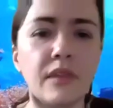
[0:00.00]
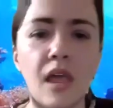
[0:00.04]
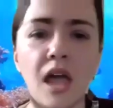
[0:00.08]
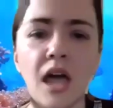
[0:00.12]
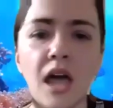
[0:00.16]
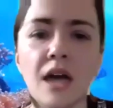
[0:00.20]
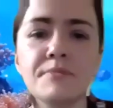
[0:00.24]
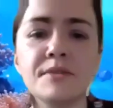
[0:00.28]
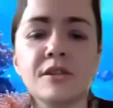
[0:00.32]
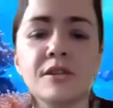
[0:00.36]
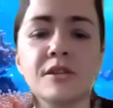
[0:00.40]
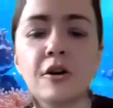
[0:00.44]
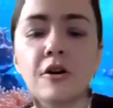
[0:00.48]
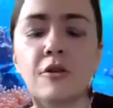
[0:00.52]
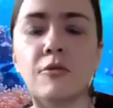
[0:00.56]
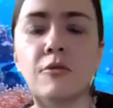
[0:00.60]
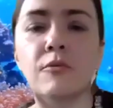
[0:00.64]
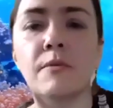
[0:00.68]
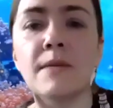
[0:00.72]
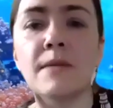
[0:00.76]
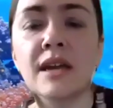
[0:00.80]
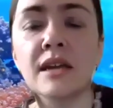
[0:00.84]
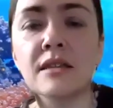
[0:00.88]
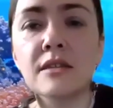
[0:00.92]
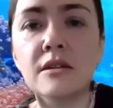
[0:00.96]
Uh, so we're
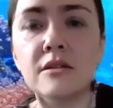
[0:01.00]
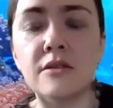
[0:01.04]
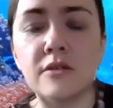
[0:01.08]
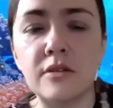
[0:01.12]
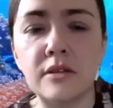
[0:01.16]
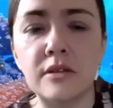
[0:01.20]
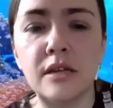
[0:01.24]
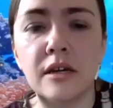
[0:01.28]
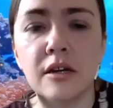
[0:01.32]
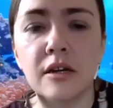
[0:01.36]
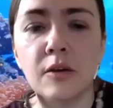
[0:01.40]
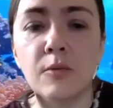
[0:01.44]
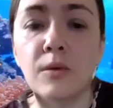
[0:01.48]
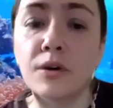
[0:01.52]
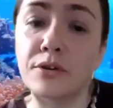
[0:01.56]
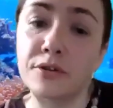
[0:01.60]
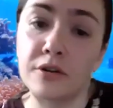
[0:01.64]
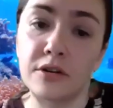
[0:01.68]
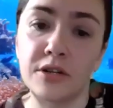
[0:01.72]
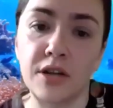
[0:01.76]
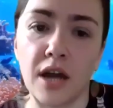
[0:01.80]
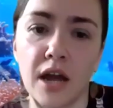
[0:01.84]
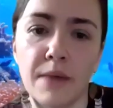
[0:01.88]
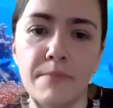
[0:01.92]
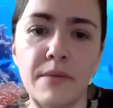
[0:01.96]
making the newsletter worth your
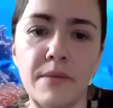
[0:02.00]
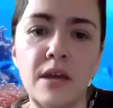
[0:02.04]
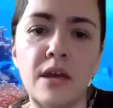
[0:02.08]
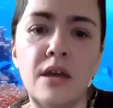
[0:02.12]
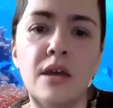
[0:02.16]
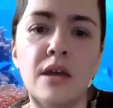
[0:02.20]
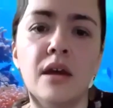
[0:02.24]
time.